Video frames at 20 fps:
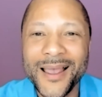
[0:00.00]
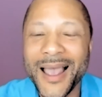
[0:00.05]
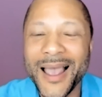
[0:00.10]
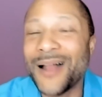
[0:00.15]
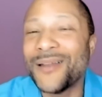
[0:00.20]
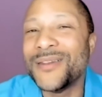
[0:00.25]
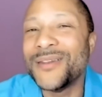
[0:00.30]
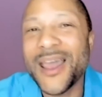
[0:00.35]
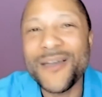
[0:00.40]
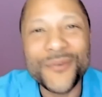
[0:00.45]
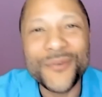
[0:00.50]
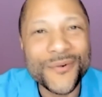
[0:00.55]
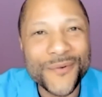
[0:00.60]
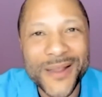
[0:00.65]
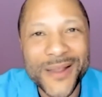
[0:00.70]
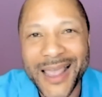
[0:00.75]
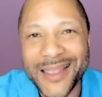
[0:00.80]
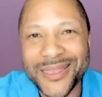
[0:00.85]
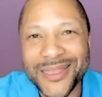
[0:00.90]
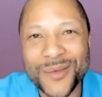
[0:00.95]
I'll never
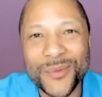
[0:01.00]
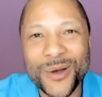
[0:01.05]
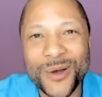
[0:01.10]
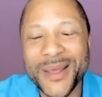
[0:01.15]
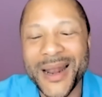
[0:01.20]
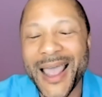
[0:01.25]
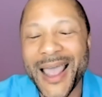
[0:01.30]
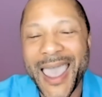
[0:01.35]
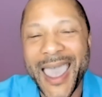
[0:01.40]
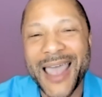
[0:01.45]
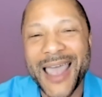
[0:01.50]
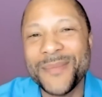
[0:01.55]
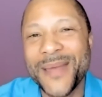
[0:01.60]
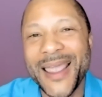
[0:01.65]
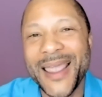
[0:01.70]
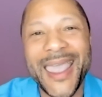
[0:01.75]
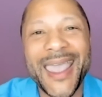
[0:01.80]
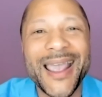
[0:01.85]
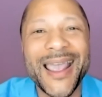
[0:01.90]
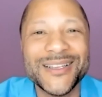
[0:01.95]
forget the moment I had
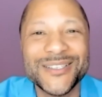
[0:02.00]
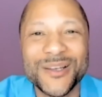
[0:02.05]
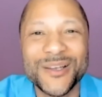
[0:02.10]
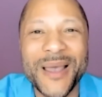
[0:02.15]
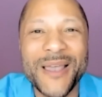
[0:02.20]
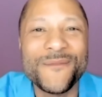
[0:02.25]
my hands on